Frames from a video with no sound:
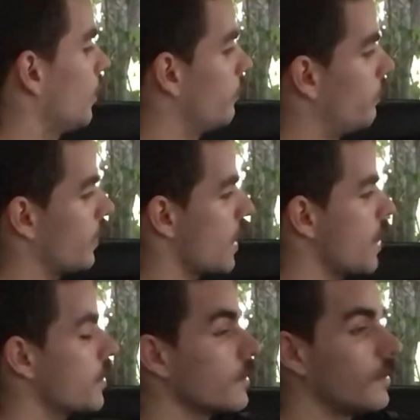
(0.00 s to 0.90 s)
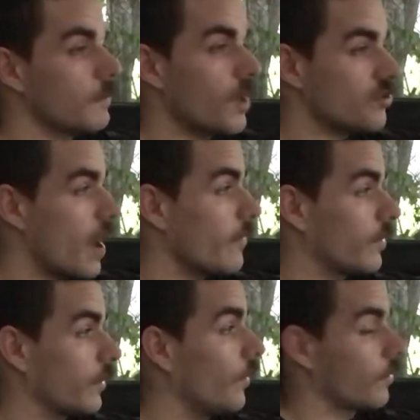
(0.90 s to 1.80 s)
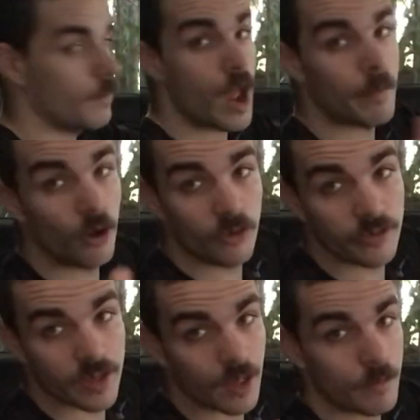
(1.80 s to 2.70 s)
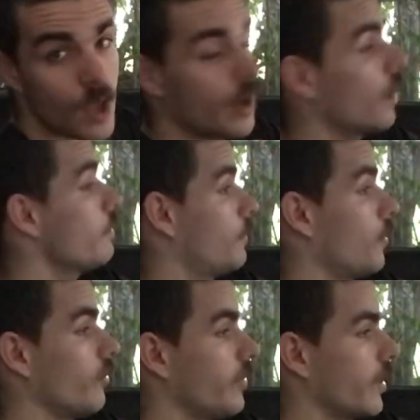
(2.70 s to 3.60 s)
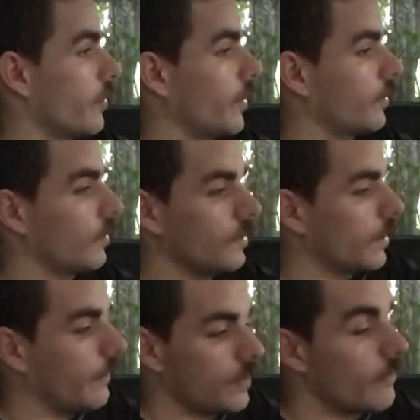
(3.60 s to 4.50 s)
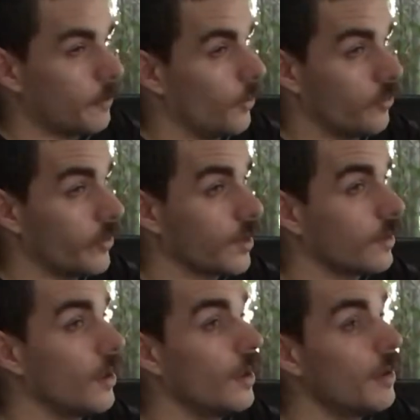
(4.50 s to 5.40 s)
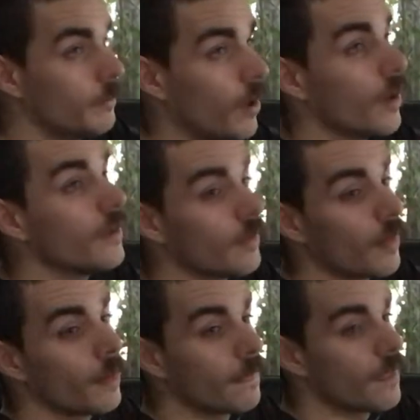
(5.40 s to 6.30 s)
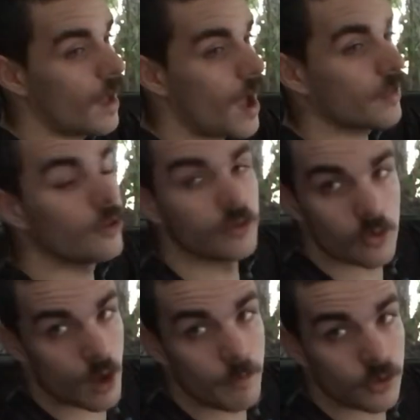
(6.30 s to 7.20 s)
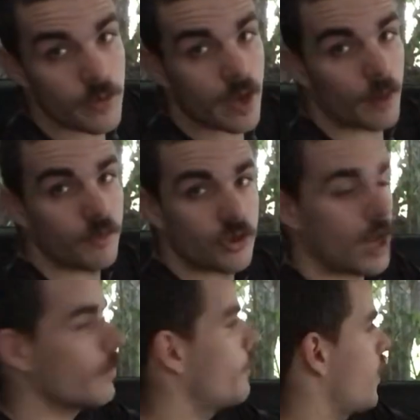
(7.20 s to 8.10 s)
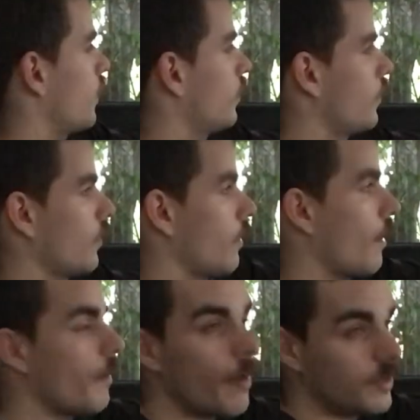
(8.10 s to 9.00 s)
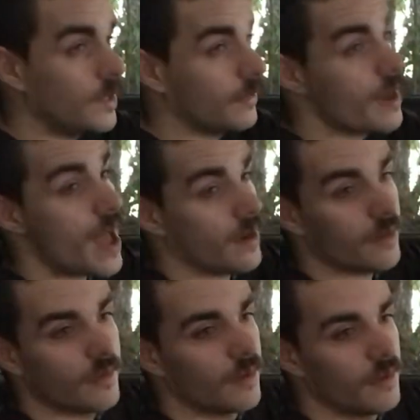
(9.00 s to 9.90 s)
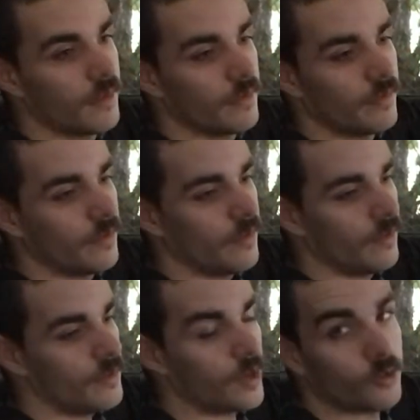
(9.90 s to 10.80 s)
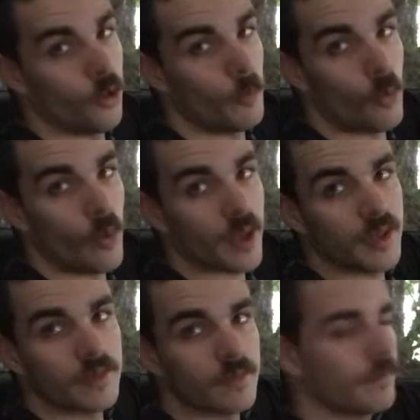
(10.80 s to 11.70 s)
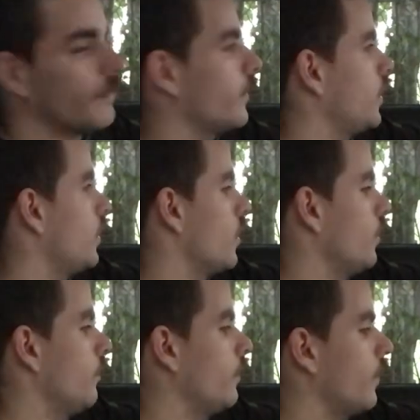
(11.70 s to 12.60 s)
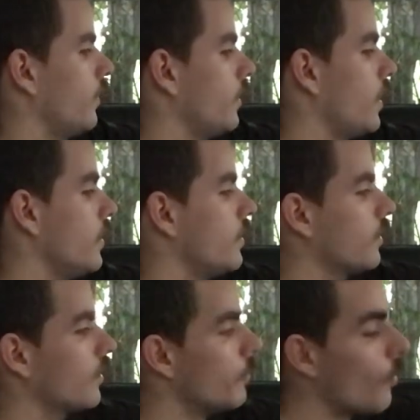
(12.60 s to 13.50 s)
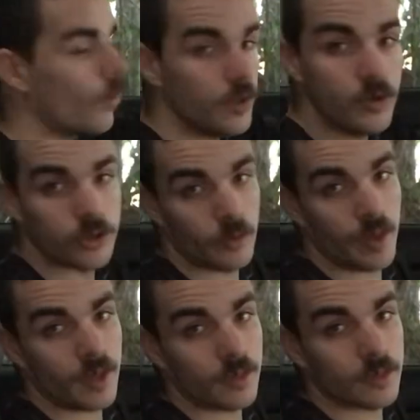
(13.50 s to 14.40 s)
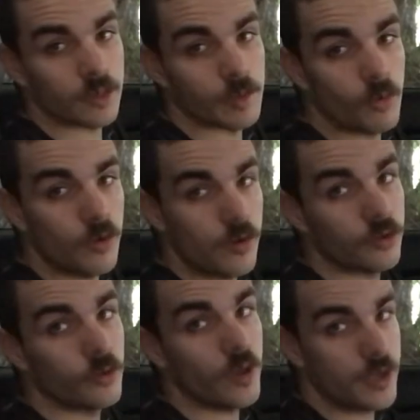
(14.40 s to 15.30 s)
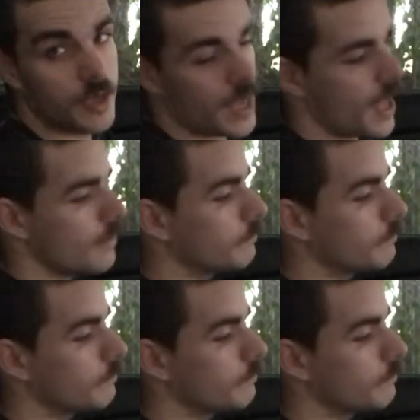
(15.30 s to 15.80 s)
But yeah, you can see my driving skills. I'm not perfect. I'm not going to be perfect. But life's never perfect. But I still know what I'm doing, and I'm trying my best. I'm decent at it. That's the whole point, you know? And the more you do it, the more used to it you get.